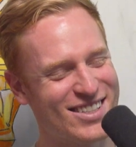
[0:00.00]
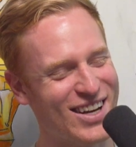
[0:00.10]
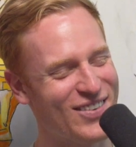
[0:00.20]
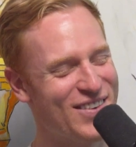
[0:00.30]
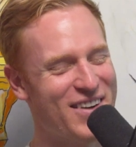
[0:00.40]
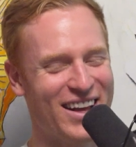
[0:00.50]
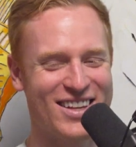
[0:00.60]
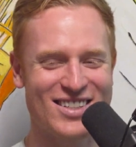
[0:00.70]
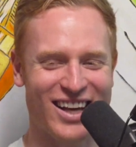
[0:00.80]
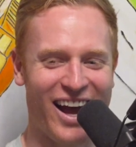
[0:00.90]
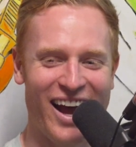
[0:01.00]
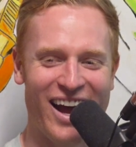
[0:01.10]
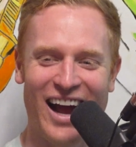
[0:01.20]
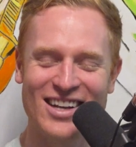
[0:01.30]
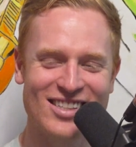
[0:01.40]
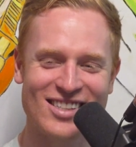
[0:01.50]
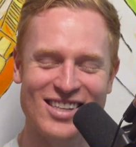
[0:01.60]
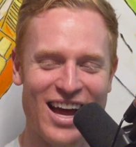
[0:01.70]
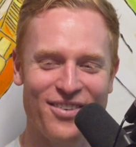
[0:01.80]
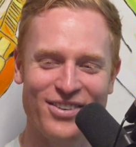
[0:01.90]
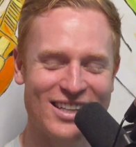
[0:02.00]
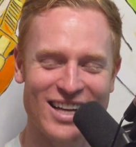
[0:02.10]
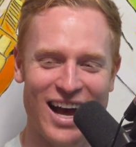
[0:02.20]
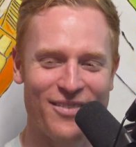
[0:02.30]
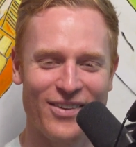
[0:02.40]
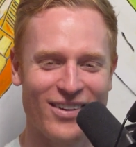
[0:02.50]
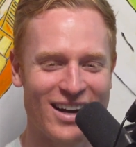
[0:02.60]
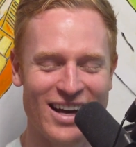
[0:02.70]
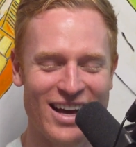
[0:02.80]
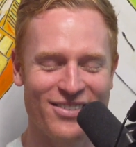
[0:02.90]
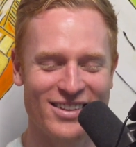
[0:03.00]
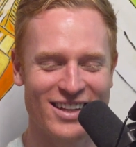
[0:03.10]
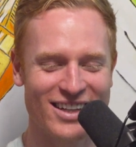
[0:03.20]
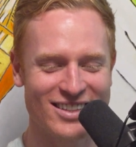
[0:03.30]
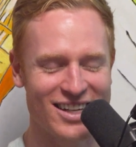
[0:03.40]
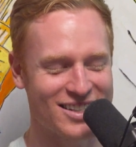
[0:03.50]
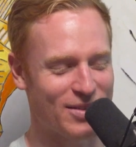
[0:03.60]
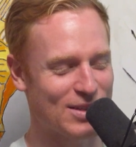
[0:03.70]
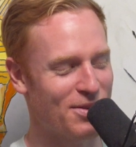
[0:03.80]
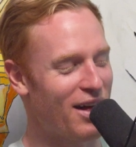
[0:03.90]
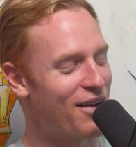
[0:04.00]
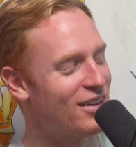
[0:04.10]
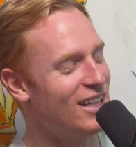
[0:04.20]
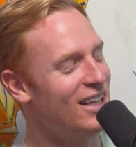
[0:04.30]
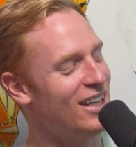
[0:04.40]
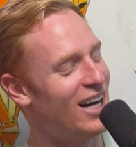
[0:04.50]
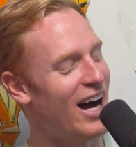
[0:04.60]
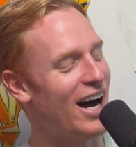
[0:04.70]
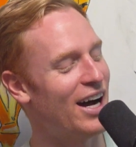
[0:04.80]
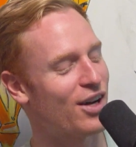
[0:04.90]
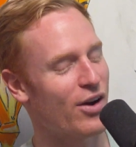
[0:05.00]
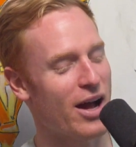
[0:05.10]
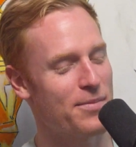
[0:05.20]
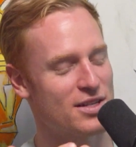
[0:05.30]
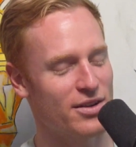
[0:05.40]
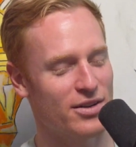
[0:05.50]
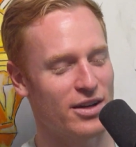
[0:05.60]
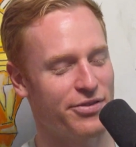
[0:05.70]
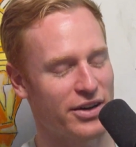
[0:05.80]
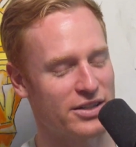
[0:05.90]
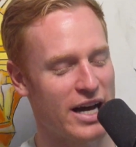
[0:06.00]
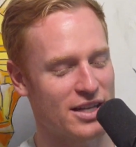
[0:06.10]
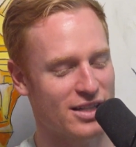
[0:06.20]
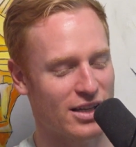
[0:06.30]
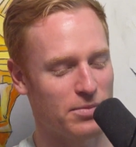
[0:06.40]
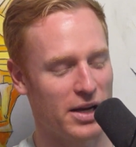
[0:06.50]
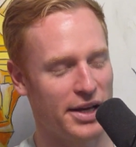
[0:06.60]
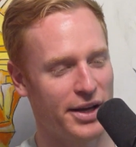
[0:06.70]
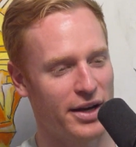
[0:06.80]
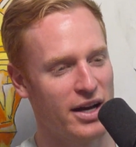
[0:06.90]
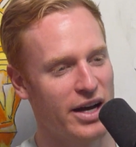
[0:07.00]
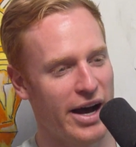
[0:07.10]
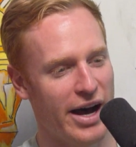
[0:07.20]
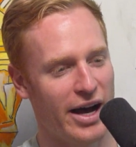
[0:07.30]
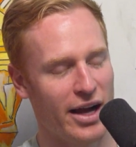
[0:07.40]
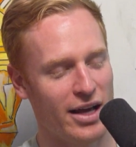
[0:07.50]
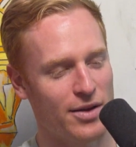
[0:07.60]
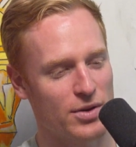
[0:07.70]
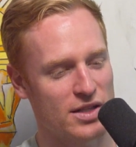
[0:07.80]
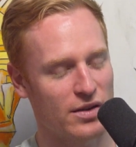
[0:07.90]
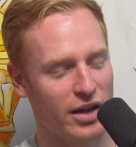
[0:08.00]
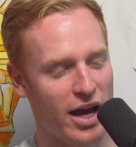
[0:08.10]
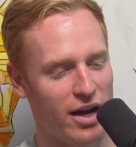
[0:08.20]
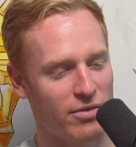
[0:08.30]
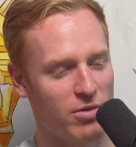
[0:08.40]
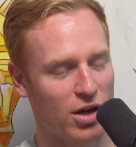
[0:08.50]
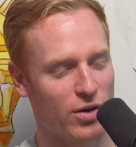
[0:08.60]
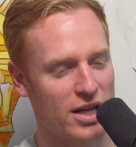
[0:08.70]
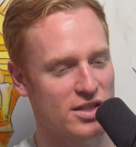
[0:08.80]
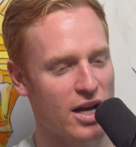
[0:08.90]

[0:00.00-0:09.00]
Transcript: something about this guy. I just every time I want everything he says it makes me laugh. Uh, Graham is a, a fantastic comedian. Uh, he recently had a, a great